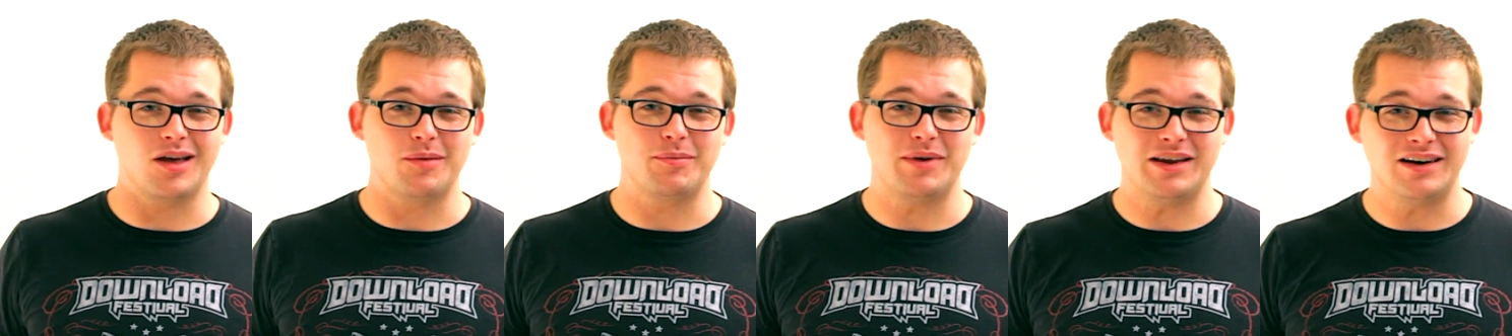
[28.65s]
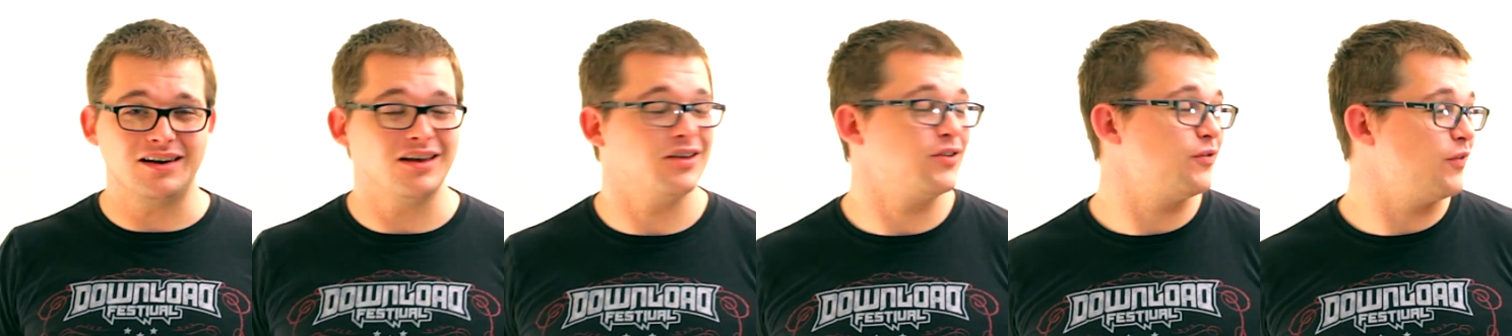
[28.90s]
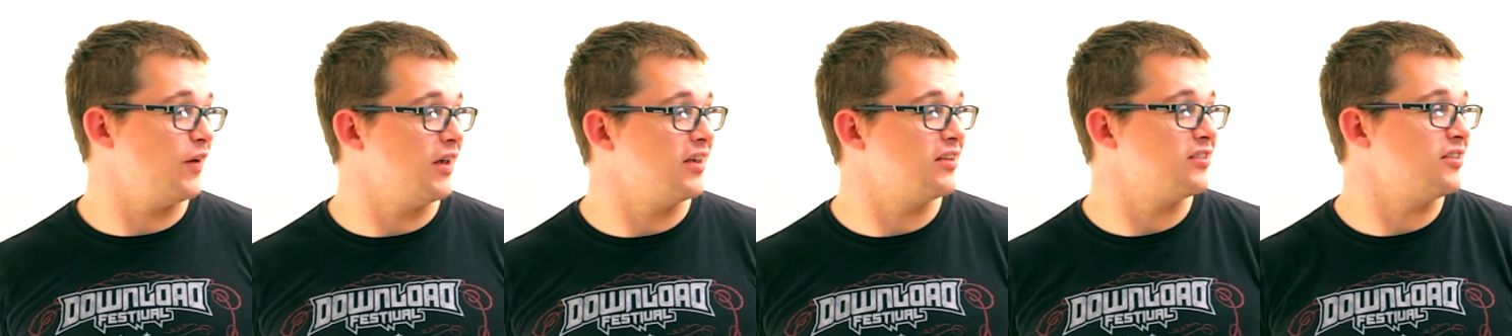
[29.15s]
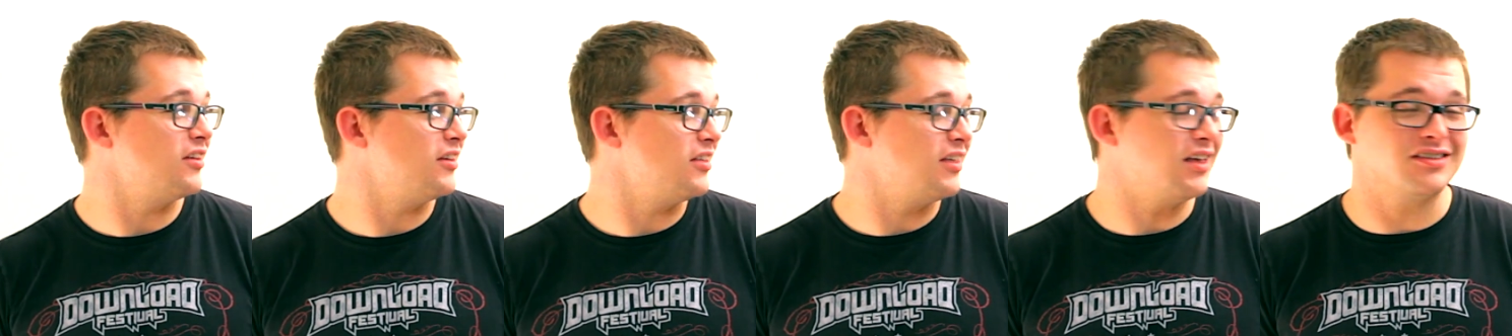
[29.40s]
I mean let's
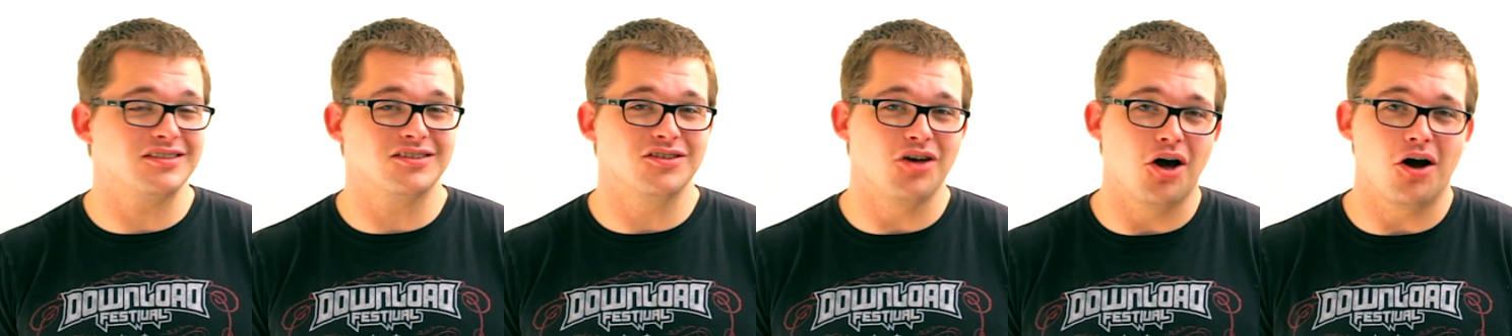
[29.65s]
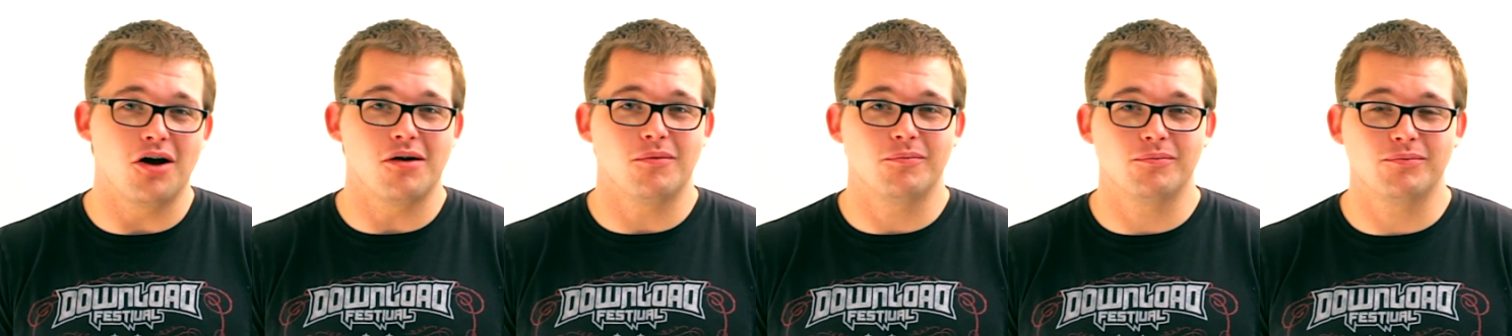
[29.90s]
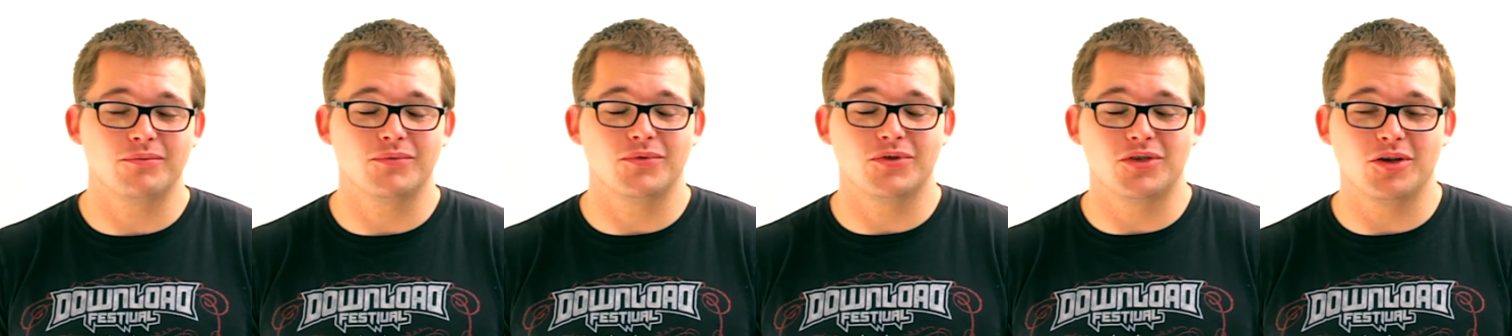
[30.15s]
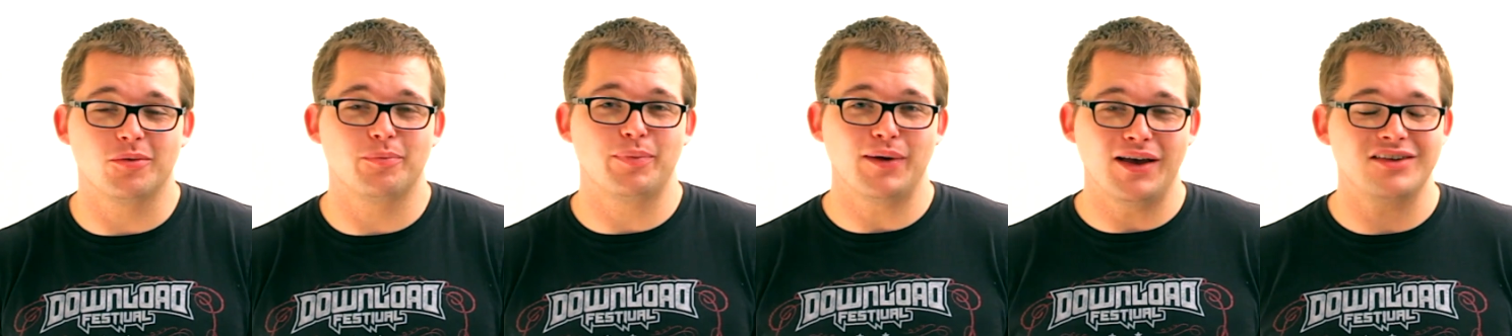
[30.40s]
face it, that's not
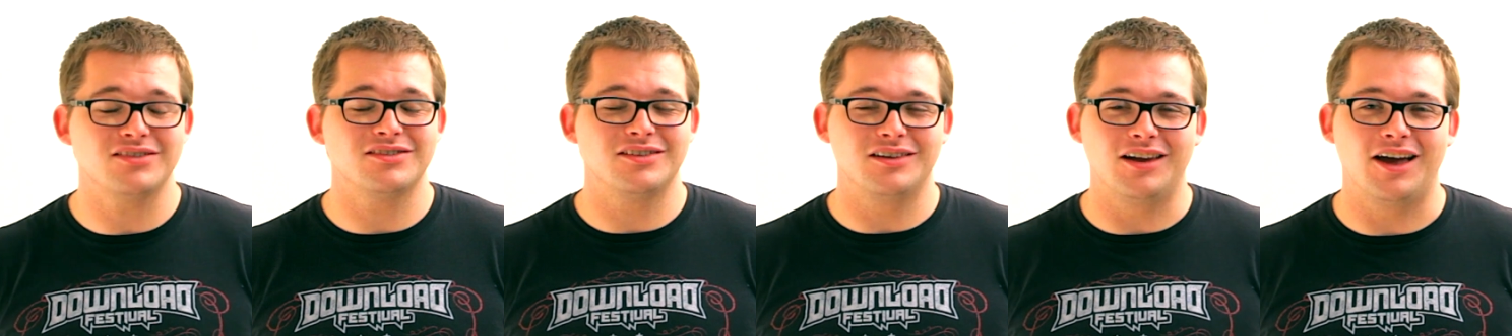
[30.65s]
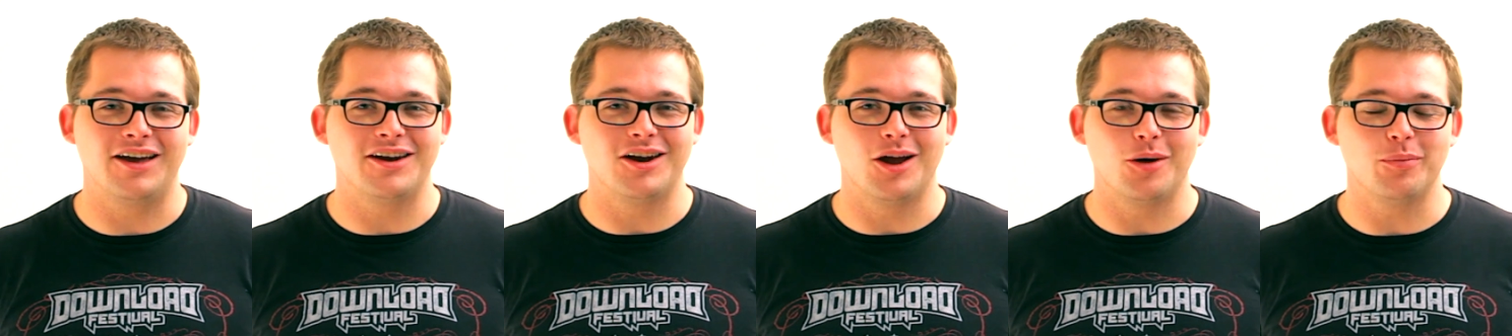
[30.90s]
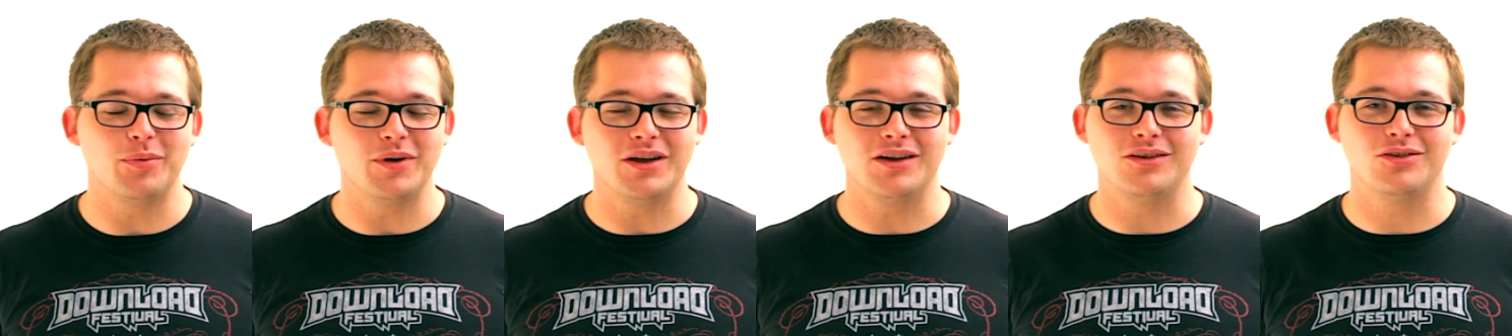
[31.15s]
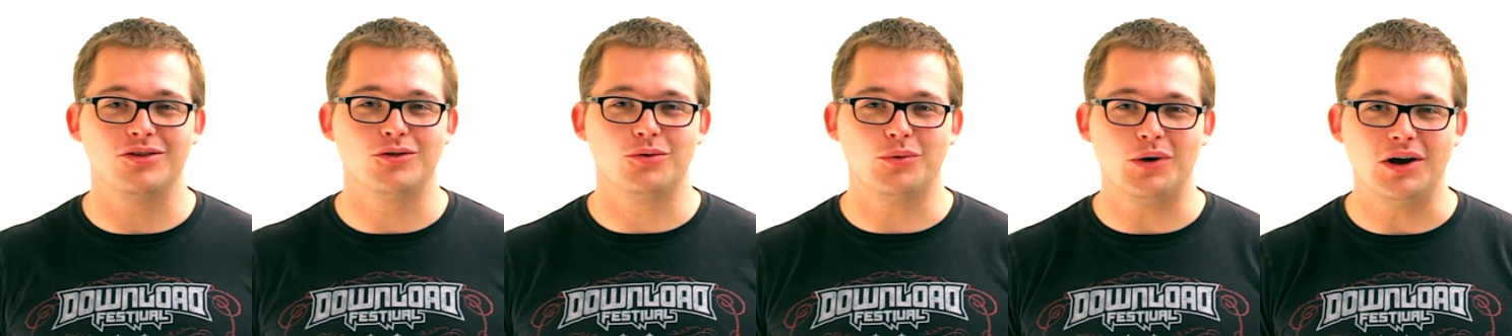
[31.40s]
the best lineup in the